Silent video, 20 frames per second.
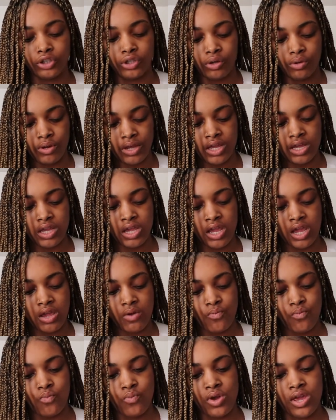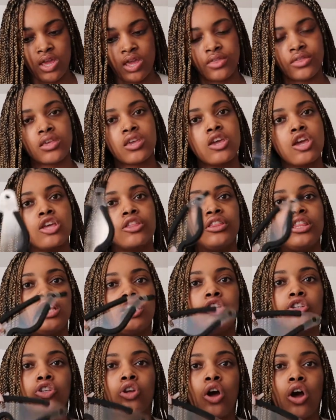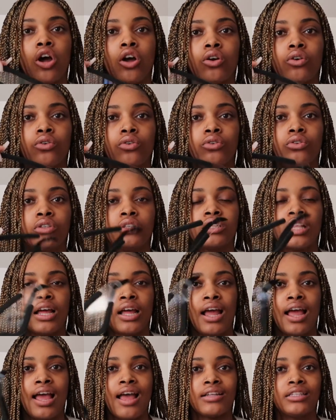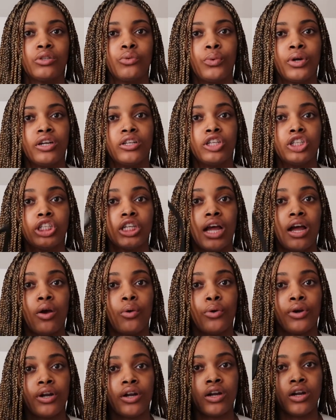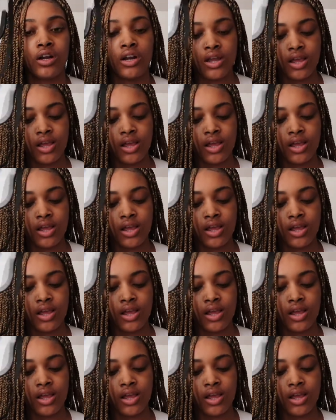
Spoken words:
So it came with these goggles that I had to wear in the shower.